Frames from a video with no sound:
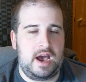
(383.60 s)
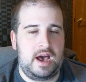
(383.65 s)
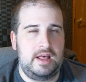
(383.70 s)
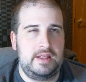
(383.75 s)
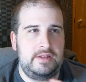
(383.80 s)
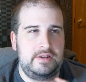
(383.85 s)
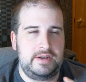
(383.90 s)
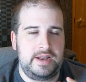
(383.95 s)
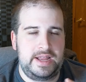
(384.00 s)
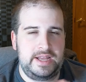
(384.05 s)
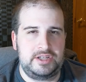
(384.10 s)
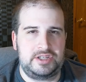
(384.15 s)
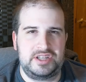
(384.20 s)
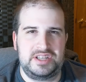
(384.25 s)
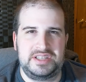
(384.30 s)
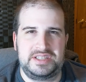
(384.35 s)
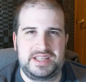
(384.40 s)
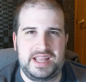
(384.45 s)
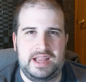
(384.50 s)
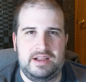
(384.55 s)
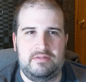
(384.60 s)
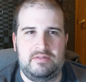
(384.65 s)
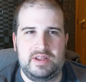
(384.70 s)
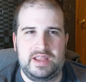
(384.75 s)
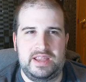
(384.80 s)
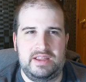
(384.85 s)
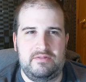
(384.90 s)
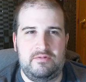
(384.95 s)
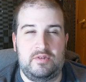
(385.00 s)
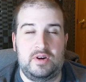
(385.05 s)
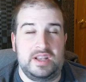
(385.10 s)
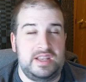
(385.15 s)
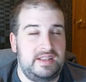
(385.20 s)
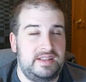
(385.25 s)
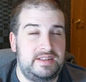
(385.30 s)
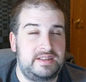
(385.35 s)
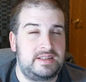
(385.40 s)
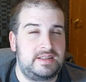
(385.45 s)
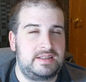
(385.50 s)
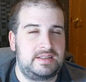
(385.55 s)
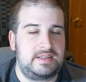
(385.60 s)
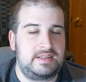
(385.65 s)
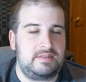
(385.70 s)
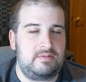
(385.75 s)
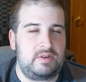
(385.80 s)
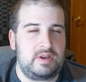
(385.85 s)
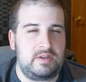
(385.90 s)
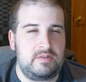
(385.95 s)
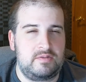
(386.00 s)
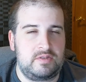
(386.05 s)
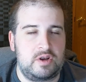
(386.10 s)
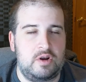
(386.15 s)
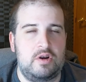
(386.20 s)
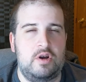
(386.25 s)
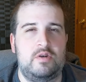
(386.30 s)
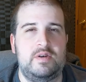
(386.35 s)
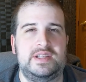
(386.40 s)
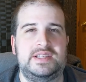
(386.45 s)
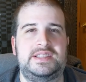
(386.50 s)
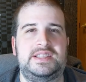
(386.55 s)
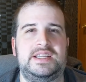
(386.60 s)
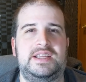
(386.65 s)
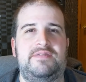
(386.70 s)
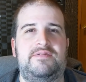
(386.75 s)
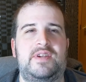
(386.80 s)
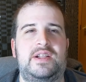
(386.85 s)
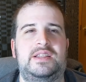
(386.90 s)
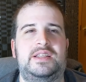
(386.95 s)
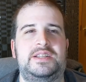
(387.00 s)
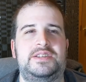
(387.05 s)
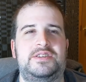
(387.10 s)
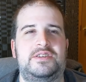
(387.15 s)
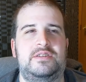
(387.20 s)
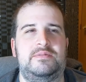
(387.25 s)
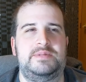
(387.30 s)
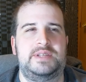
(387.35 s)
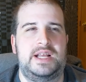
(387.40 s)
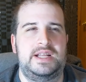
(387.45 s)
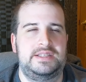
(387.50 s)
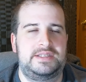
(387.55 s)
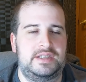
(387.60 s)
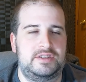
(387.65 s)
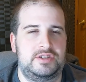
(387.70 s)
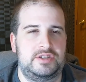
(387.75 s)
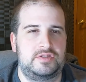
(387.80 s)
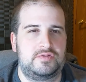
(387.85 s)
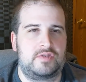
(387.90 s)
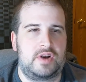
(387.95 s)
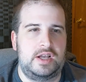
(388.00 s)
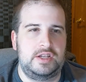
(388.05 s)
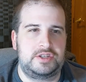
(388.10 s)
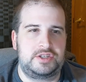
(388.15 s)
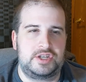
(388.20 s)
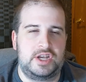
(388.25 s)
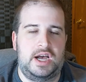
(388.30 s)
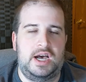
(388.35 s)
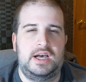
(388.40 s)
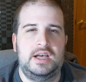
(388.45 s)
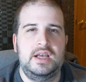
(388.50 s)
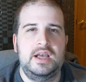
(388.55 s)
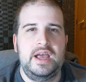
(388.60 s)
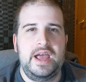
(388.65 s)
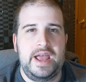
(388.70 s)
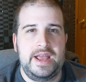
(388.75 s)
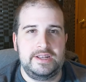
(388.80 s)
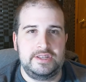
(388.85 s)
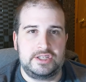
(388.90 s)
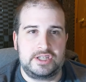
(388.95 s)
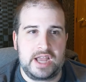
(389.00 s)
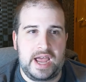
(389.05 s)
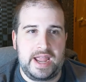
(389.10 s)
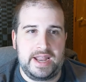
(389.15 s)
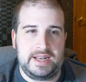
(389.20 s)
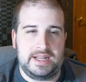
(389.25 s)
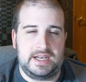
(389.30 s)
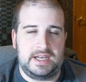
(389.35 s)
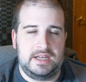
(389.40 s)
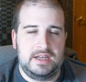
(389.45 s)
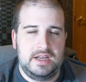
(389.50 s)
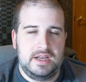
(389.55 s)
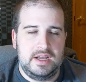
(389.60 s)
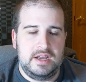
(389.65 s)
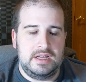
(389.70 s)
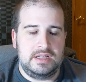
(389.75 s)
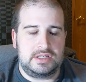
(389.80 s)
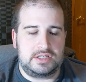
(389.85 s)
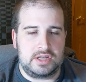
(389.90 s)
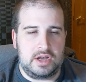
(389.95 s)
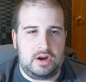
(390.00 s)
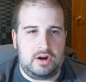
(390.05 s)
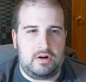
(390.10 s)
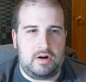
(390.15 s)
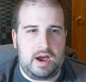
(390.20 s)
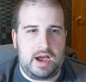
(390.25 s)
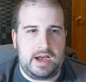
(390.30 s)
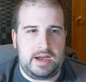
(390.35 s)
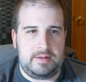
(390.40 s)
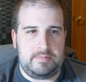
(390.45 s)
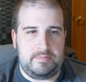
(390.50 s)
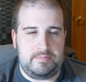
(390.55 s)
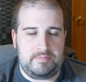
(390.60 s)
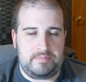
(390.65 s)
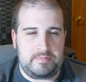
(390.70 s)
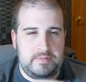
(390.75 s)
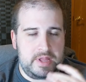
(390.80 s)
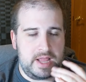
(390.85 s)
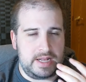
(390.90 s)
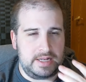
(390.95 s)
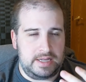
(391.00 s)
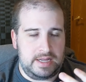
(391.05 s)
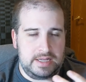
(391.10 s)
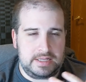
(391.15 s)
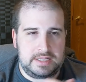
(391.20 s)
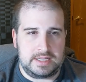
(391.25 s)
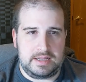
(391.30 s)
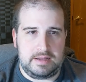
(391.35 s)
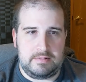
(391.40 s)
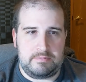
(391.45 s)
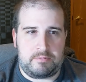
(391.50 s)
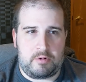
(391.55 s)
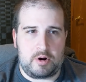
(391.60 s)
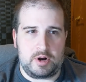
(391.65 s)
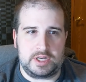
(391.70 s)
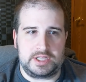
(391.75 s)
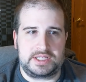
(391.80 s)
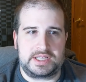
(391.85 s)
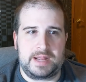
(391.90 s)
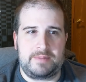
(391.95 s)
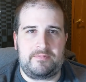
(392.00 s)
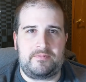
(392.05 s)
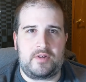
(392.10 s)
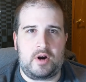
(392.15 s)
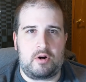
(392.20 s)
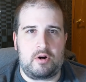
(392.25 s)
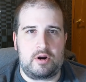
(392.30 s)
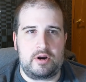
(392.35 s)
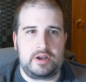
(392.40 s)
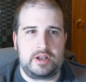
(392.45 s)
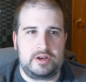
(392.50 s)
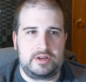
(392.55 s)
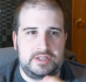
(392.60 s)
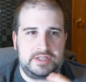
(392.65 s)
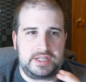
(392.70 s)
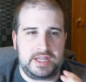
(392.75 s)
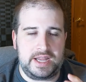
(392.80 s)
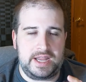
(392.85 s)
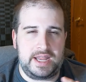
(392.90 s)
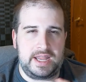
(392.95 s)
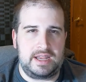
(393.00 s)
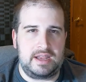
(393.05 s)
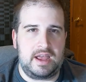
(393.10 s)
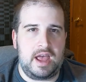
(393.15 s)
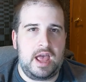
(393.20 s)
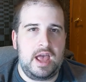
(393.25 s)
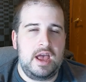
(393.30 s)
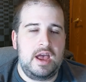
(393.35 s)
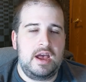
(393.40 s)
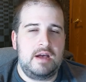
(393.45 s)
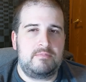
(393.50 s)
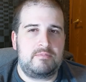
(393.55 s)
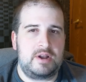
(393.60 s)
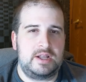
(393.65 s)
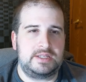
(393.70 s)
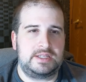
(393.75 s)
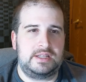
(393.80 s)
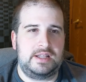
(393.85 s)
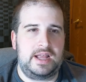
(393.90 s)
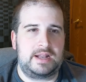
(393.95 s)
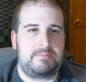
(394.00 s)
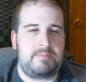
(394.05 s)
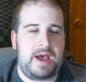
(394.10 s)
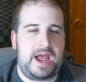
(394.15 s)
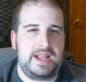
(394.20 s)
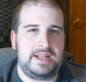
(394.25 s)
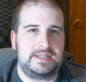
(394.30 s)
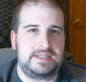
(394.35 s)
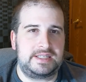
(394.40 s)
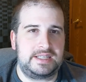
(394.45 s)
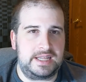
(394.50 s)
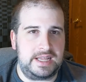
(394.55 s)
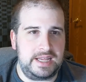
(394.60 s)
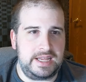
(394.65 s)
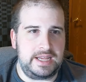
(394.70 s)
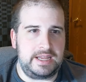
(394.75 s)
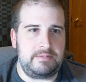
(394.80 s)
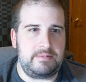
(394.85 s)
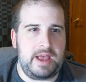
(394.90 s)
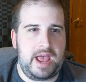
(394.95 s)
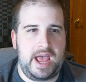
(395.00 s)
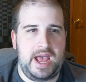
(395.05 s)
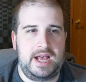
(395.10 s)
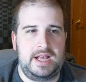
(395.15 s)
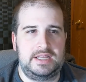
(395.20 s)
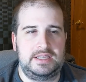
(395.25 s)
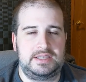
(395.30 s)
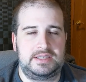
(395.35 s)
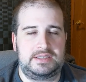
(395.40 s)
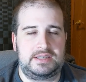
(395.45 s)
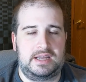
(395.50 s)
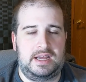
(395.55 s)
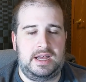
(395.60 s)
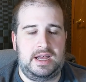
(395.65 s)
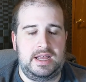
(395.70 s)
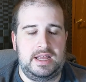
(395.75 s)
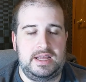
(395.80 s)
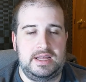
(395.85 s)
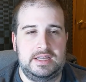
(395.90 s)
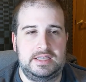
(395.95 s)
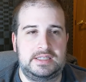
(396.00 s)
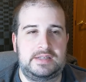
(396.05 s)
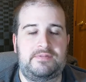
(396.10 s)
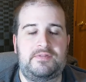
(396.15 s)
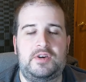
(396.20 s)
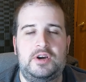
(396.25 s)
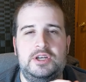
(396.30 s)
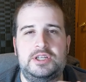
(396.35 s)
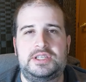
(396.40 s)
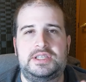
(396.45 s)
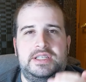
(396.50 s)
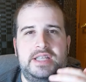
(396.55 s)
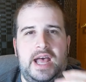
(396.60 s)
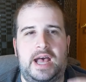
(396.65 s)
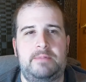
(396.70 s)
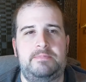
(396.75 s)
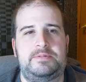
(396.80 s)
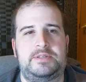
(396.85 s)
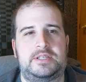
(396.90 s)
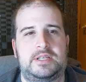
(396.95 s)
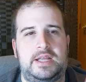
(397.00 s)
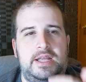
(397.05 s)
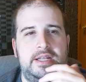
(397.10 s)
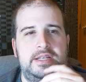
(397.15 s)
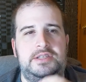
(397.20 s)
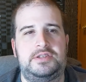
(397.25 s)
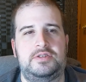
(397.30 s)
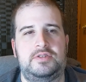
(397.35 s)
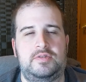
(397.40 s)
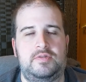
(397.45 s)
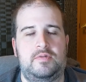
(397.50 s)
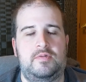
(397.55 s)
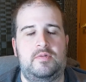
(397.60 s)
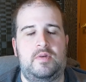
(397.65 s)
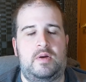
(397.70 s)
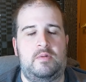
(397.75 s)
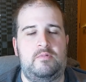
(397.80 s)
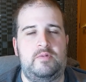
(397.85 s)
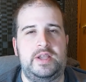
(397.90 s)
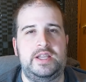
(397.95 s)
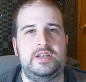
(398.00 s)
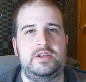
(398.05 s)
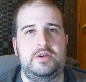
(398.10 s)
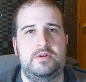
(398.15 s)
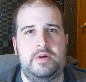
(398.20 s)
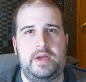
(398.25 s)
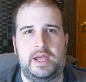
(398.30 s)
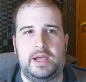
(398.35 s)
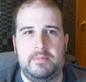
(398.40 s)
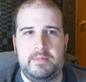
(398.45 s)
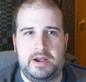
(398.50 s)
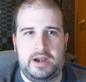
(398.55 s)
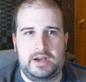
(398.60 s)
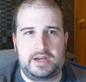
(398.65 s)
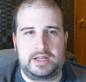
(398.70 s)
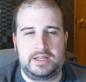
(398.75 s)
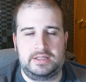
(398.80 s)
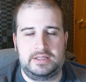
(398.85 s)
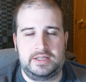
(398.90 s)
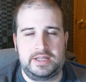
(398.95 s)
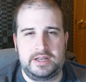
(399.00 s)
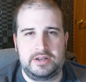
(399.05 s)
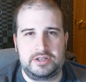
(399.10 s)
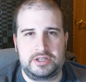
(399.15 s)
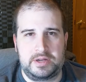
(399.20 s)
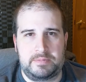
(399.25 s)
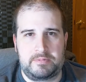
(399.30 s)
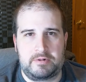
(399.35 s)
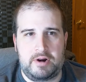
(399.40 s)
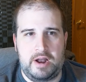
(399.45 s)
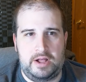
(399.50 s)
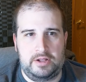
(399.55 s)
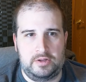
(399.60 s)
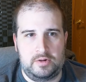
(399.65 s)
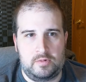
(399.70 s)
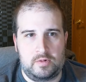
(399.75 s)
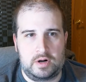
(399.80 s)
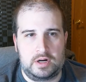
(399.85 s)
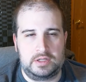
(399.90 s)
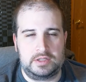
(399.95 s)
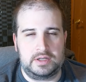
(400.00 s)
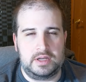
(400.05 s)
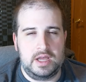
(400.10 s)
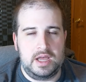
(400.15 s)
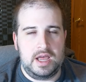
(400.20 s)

other nations that we don't always see friendly terms on, such as Russia and China. So it's an important step forward. They're seeing President-elect Biden's team as his first steps into renewing American leadership around the world.